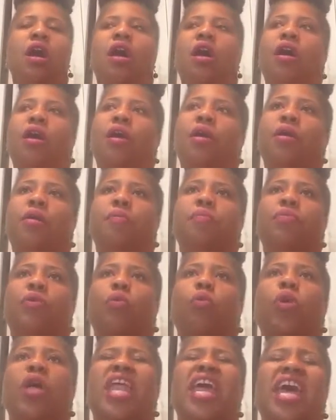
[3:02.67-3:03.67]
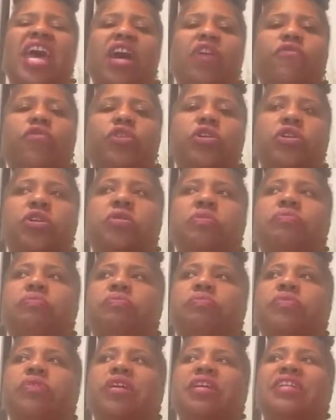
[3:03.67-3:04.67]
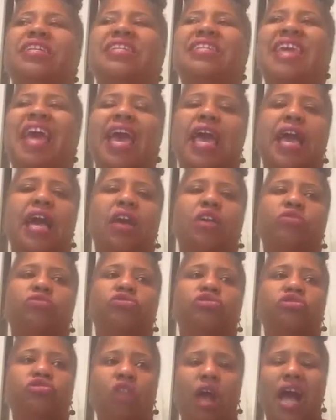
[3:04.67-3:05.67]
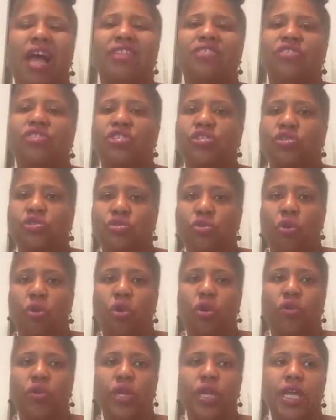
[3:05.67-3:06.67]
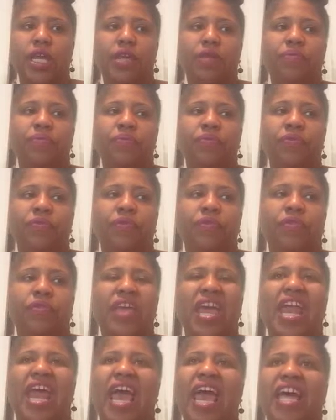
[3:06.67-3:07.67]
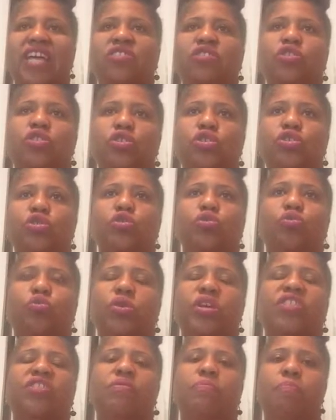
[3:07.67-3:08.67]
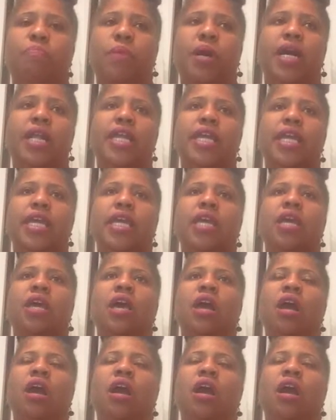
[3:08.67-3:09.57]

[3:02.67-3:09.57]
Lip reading: Whatever downtrodden story that has to do with money,